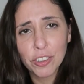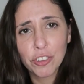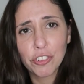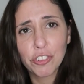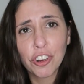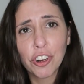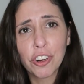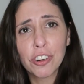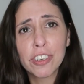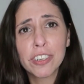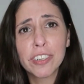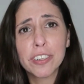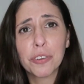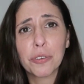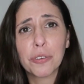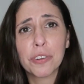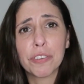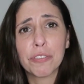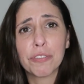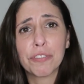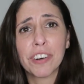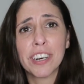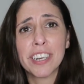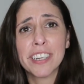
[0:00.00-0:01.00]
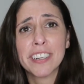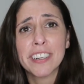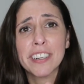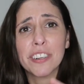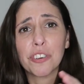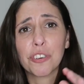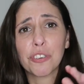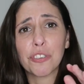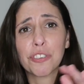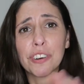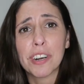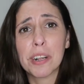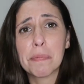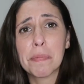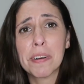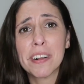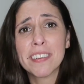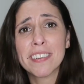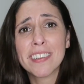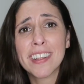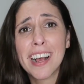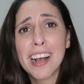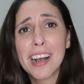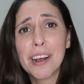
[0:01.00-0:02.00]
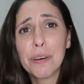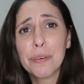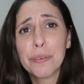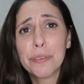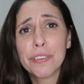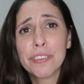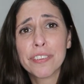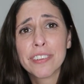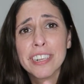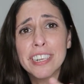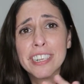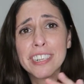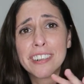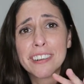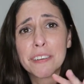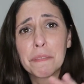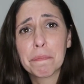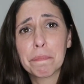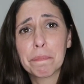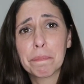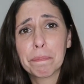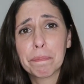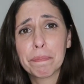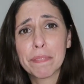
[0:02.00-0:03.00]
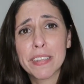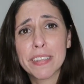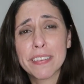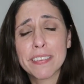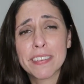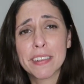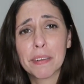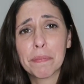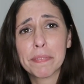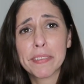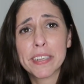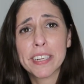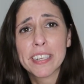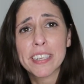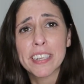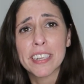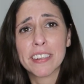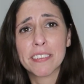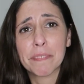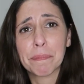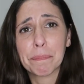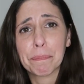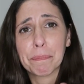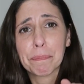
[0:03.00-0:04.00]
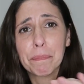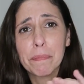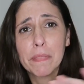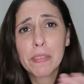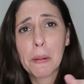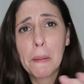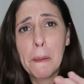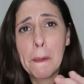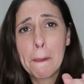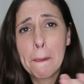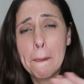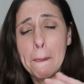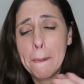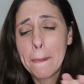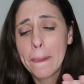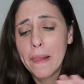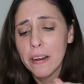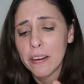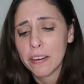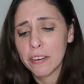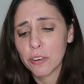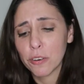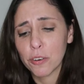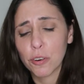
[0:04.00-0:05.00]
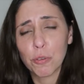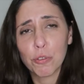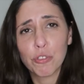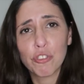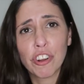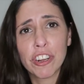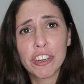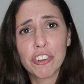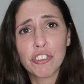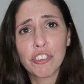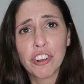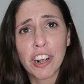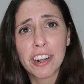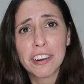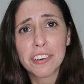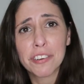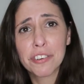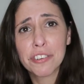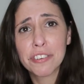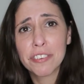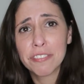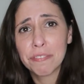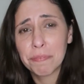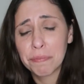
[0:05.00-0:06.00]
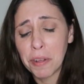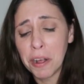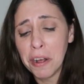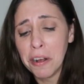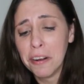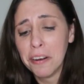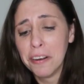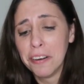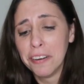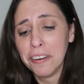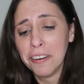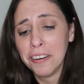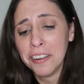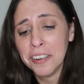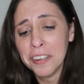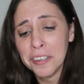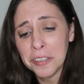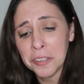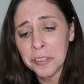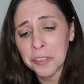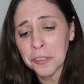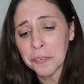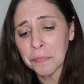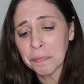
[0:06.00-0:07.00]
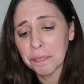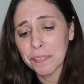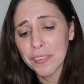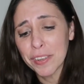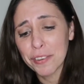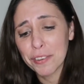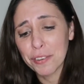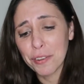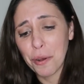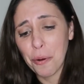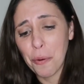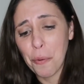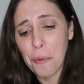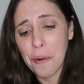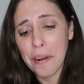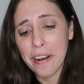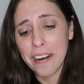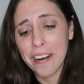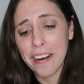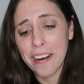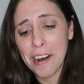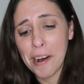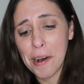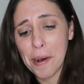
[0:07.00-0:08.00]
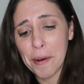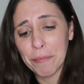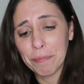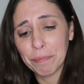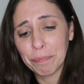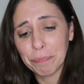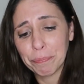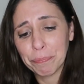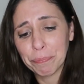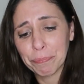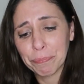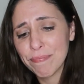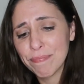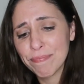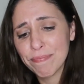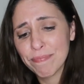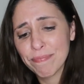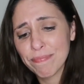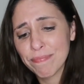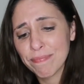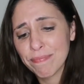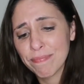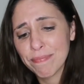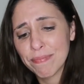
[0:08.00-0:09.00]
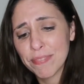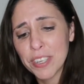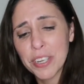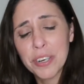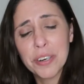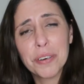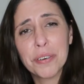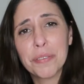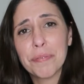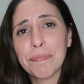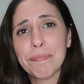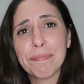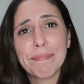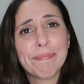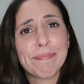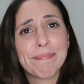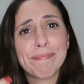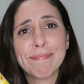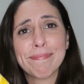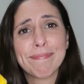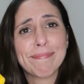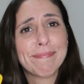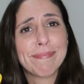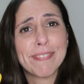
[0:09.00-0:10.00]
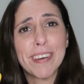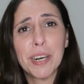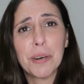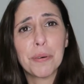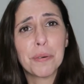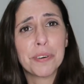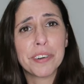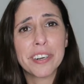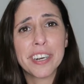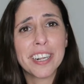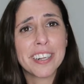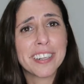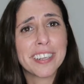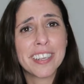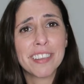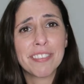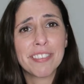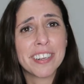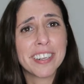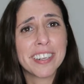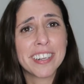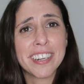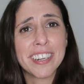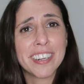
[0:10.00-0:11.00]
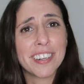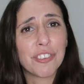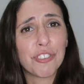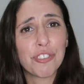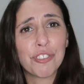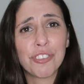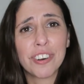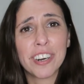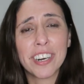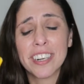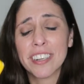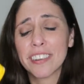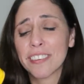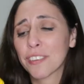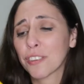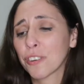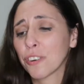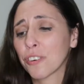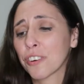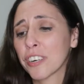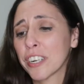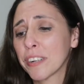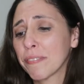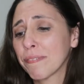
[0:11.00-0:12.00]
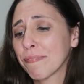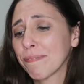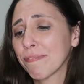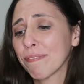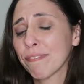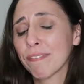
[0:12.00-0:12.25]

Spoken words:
chocolate you can find in your grandma's house, like something that, you know, change colors. So no, I will not give it another try, sorry.